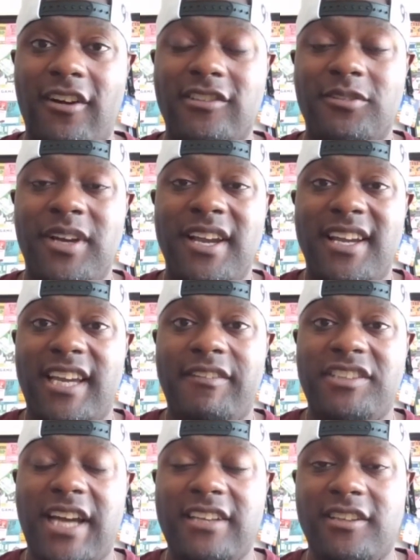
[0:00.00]
Also give
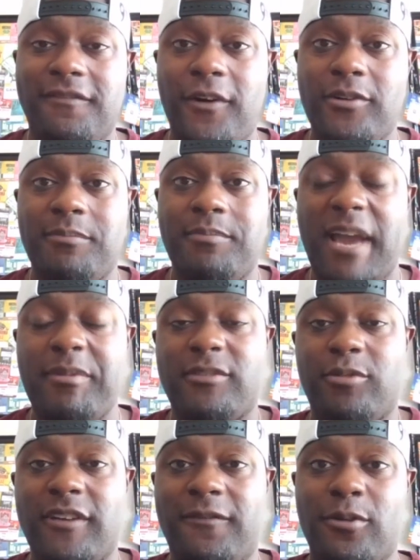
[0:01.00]
a shout out to the folks at Bama
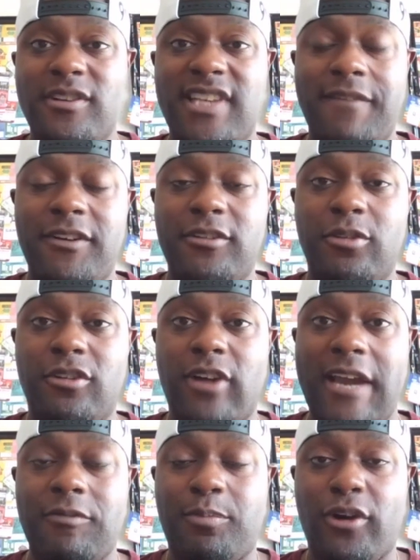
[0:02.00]
24/7 are doing
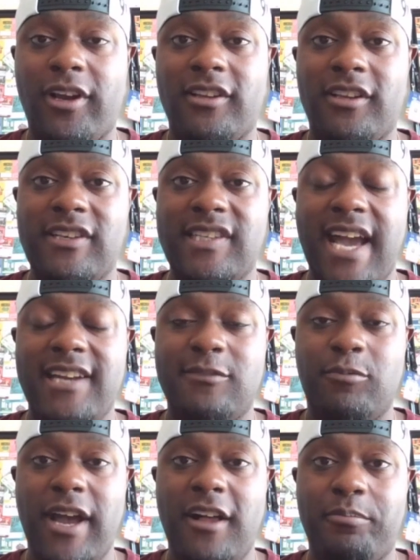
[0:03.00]
great reporting on their side as
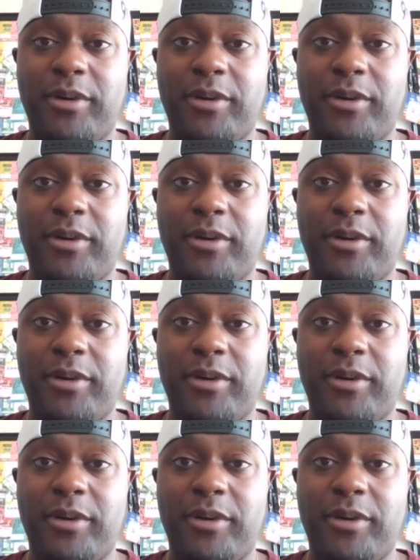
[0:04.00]
well.